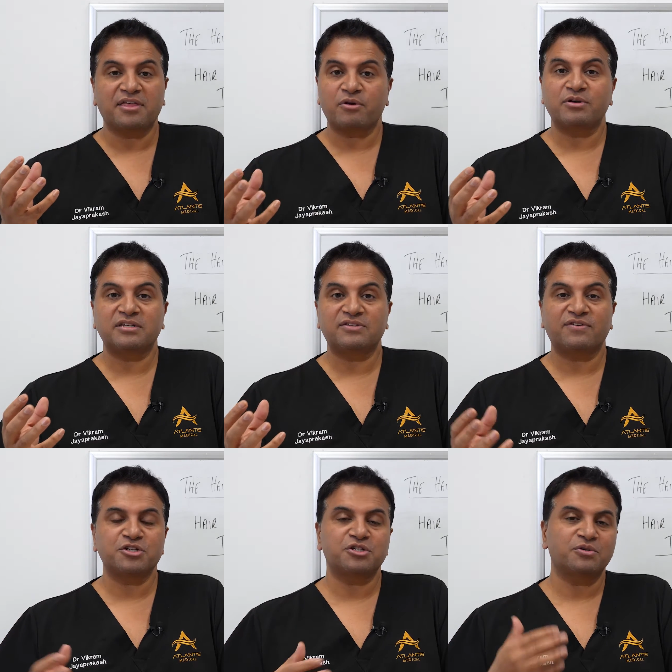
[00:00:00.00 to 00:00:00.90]
thyroid
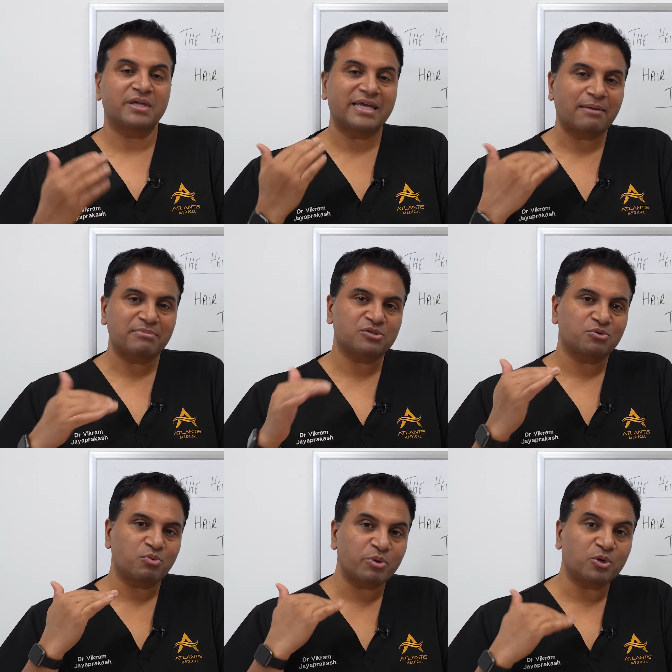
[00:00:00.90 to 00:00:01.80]
dysfunction, or they can be
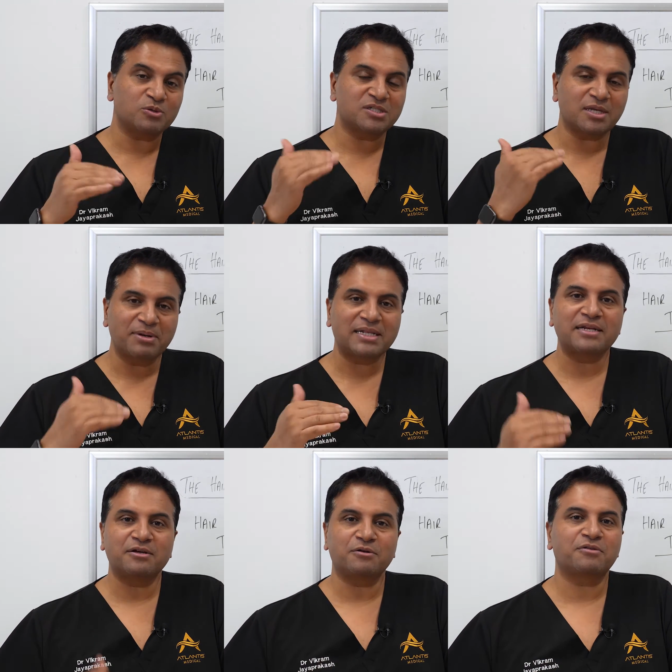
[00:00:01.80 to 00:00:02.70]
sort of what we call
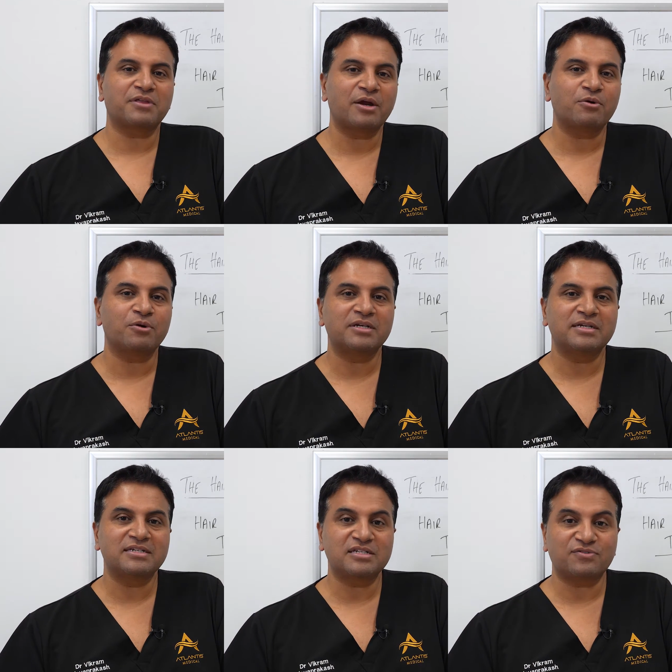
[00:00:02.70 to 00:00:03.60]
subclinical thyroid
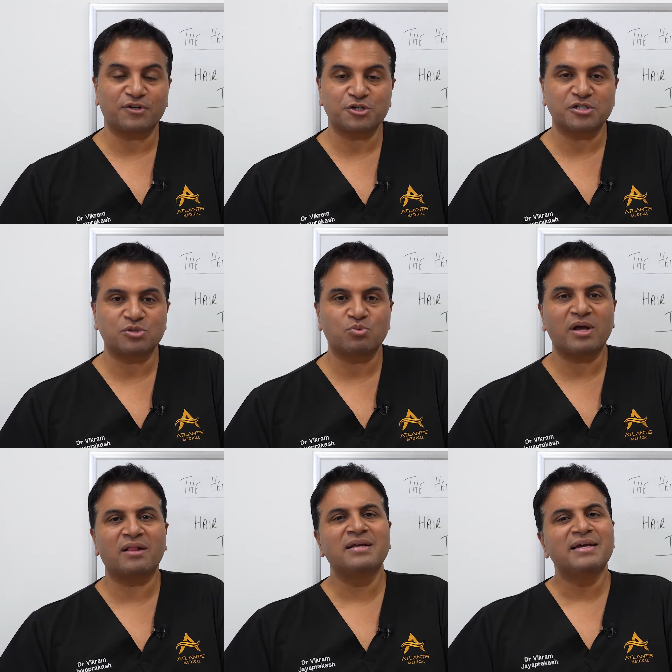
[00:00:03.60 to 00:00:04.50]
dysfunction as
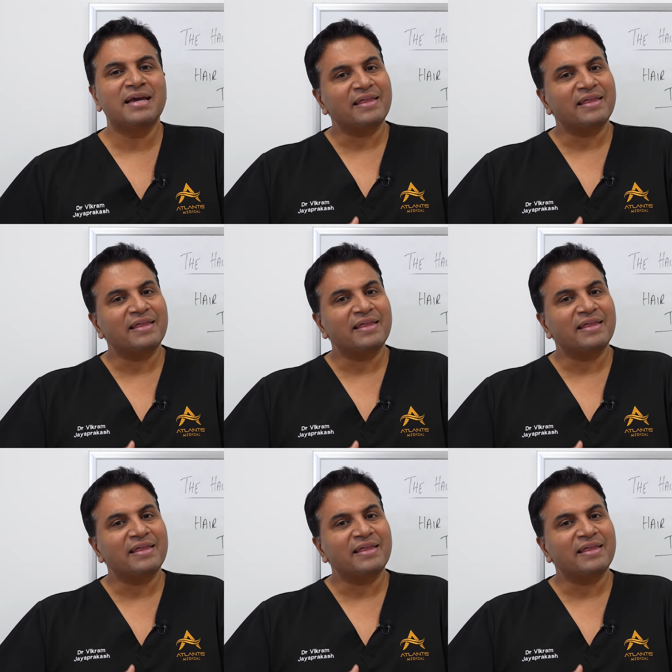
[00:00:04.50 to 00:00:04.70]
well.